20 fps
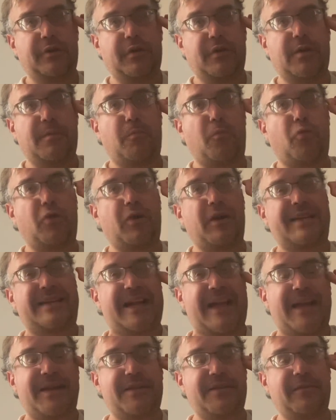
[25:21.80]
and more
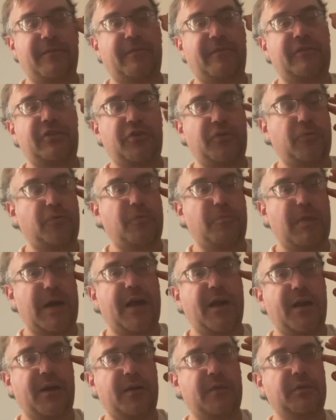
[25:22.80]
attentive to
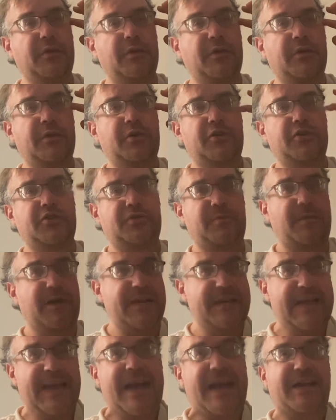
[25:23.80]
my, to my
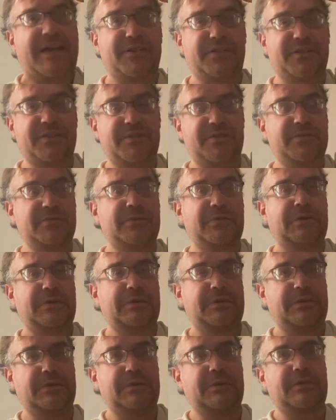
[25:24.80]
tasks
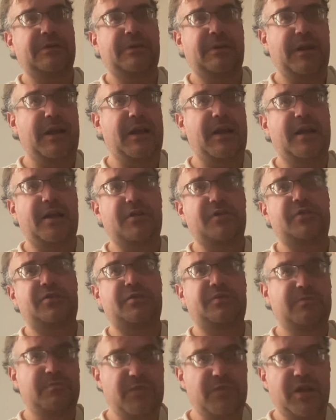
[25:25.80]
and,
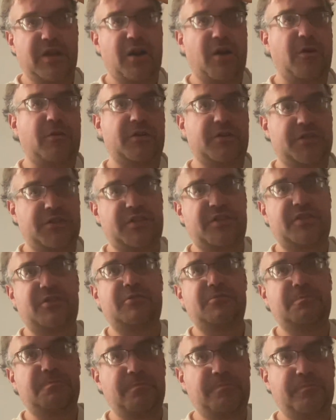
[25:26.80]
you know, just
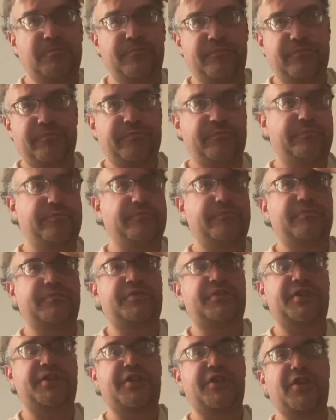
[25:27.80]

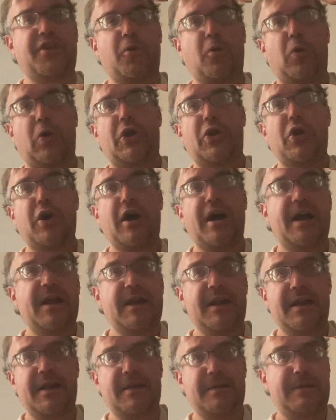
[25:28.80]
sitting there whatnot
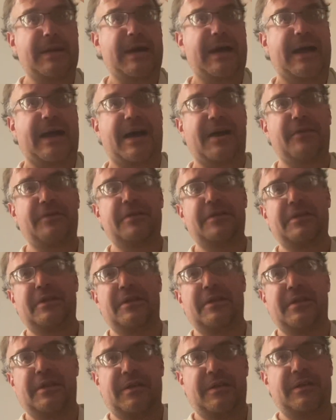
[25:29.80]
and uh,
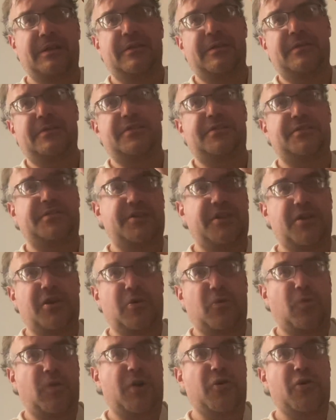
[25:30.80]
just sitting
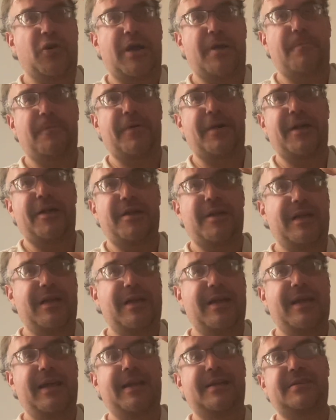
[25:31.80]
there whatnot. But
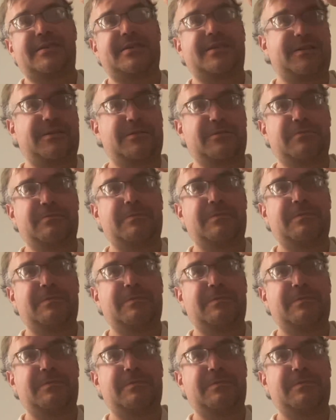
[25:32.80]
it's,